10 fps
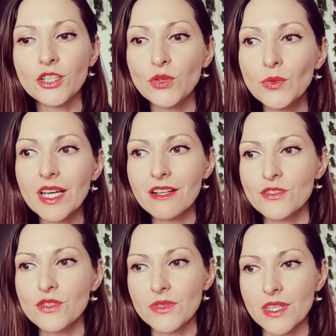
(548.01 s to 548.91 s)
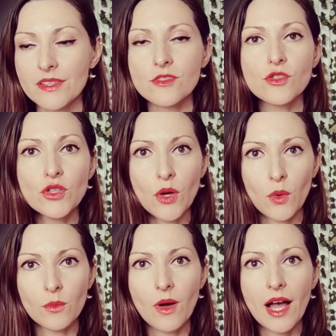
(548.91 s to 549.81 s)
You cannot do this.
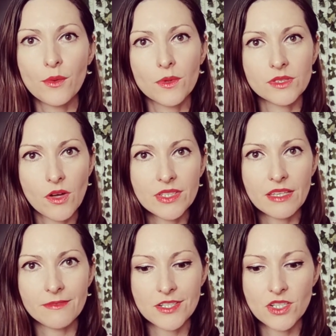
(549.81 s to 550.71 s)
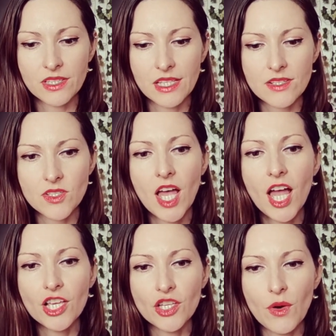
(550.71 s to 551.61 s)
No, I will not give in to this.
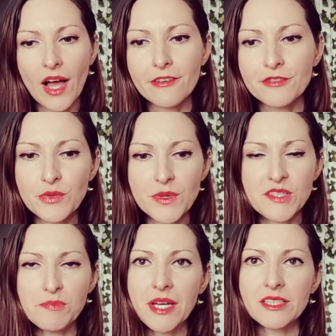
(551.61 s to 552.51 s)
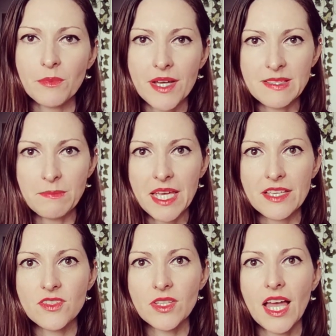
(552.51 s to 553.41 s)
You have to respect my
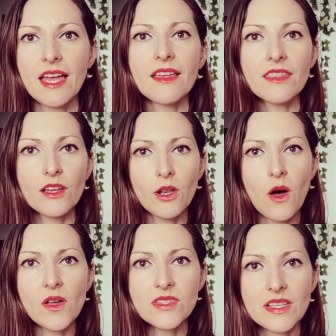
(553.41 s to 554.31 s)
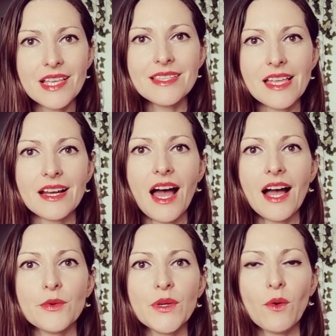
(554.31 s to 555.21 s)
space. The law says that
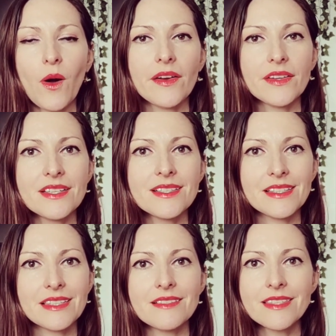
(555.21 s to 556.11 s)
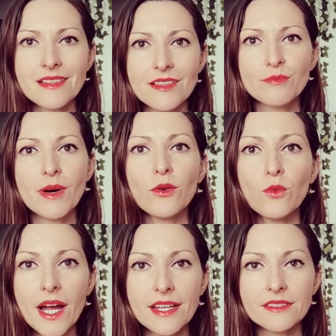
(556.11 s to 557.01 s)
I require this and this. This is my
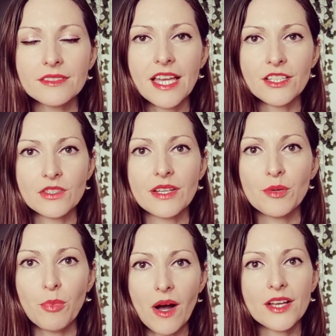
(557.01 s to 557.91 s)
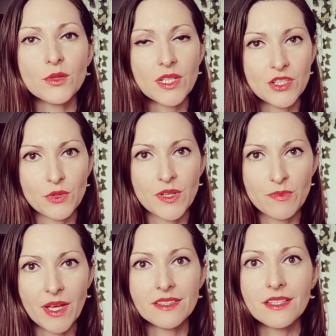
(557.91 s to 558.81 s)
right, and thereby you need to
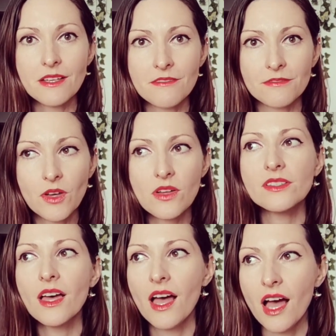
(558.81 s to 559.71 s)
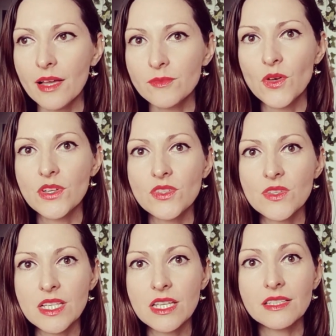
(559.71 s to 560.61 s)
respect it. If not, I'm going to
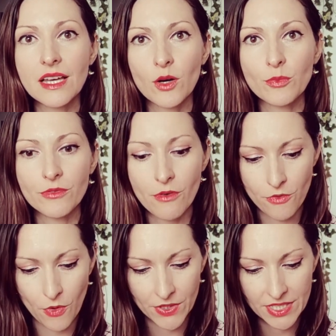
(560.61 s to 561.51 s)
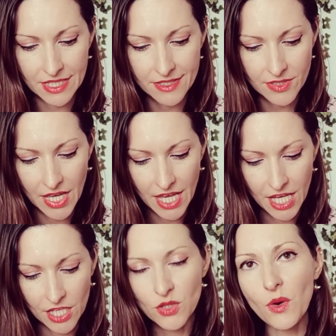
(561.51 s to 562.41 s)
seek the help of authorities.
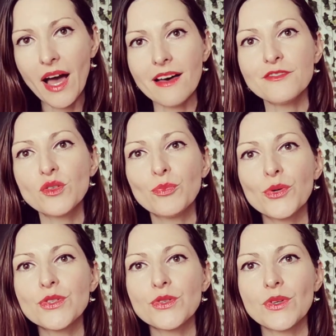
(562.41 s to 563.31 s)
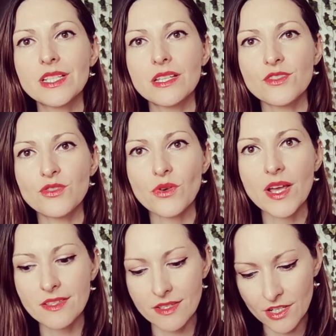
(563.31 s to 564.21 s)
You have to put your
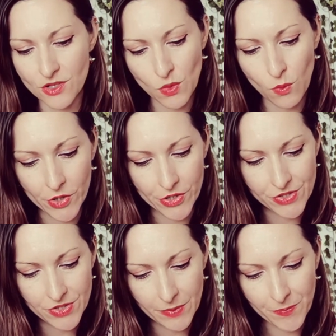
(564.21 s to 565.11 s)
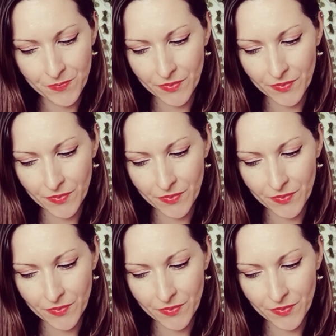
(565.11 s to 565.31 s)
distress into words.